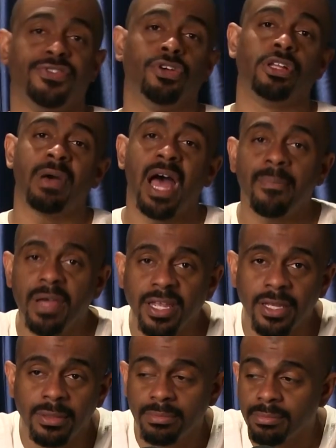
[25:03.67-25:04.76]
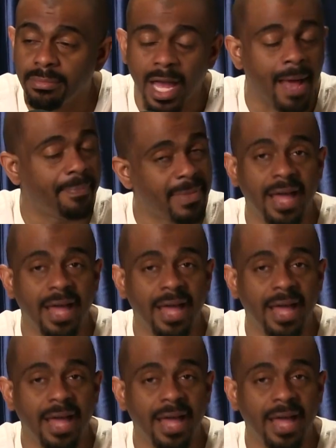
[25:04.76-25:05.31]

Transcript: This is only my opinion. I'm